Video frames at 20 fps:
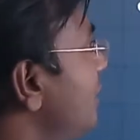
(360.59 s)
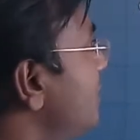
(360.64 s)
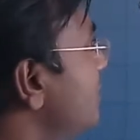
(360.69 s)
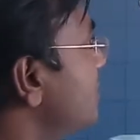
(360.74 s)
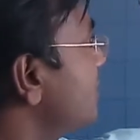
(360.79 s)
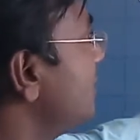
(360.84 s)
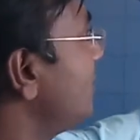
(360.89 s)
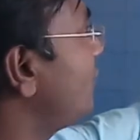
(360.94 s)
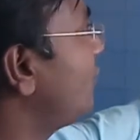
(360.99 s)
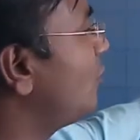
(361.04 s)

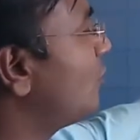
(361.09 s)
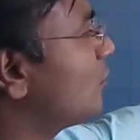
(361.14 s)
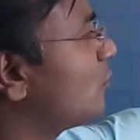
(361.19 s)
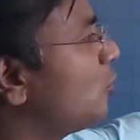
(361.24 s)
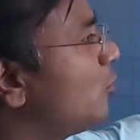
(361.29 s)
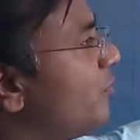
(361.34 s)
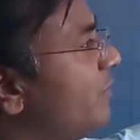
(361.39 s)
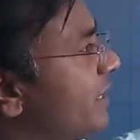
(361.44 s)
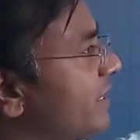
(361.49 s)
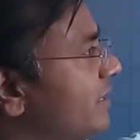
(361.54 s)
Ch-4
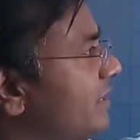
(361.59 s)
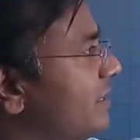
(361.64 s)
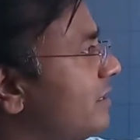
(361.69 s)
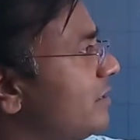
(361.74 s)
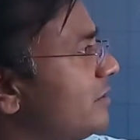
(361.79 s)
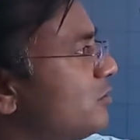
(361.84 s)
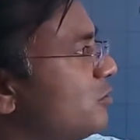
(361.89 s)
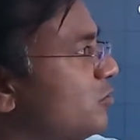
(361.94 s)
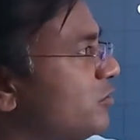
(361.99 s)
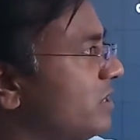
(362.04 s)

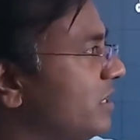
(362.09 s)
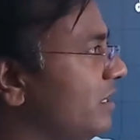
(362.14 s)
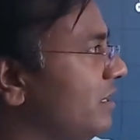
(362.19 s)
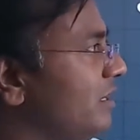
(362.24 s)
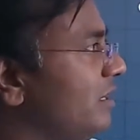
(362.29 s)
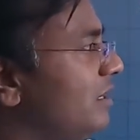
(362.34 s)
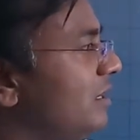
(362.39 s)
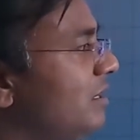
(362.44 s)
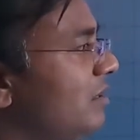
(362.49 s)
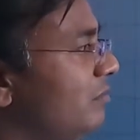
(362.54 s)
cofactor. So
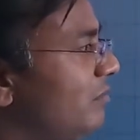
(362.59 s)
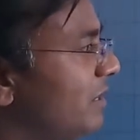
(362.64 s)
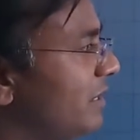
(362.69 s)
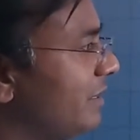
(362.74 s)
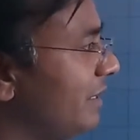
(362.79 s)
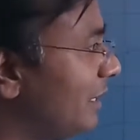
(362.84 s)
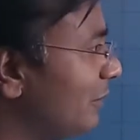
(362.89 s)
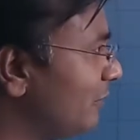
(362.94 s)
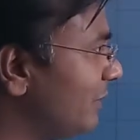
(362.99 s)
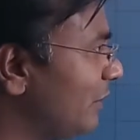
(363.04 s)
see.
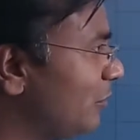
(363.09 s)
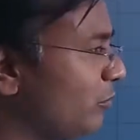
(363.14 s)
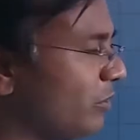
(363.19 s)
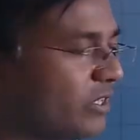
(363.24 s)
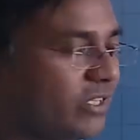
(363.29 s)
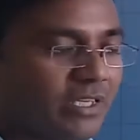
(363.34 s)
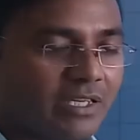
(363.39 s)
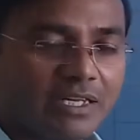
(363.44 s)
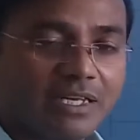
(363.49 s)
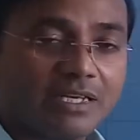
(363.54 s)
But now the
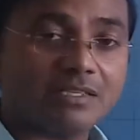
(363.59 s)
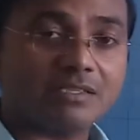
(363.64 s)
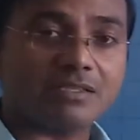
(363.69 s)
question is,